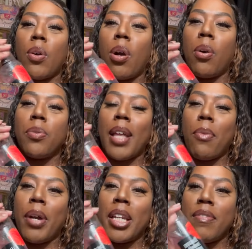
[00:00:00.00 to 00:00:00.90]
old, they
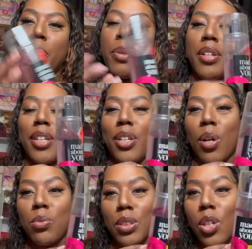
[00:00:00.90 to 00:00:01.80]
wasn't even putting the
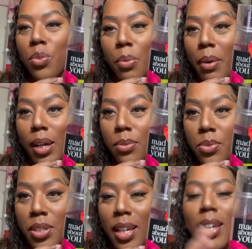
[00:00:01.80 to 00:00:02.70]
notes on the
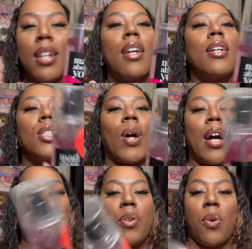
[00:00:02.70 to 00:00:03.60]
bottles yet. So, I
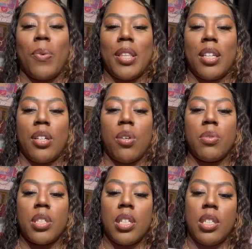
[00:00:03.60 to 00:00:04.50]
don't know what the
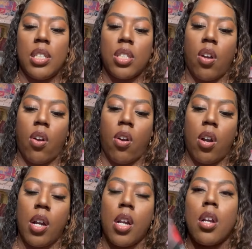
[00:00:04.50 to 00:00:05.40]
notes in this
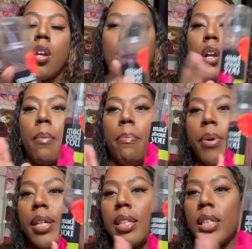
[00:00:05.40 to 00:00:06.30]
are.
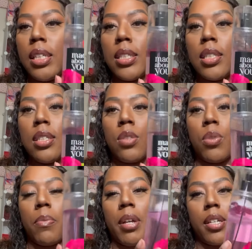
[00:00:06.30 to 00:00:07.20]
But this is one
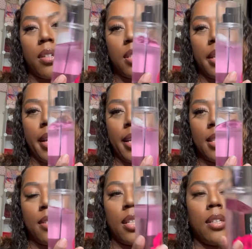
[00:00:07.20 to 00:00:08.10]
of my, y'all see it has a
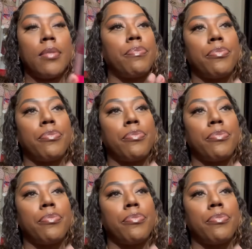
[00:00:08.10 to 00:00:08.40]
dent.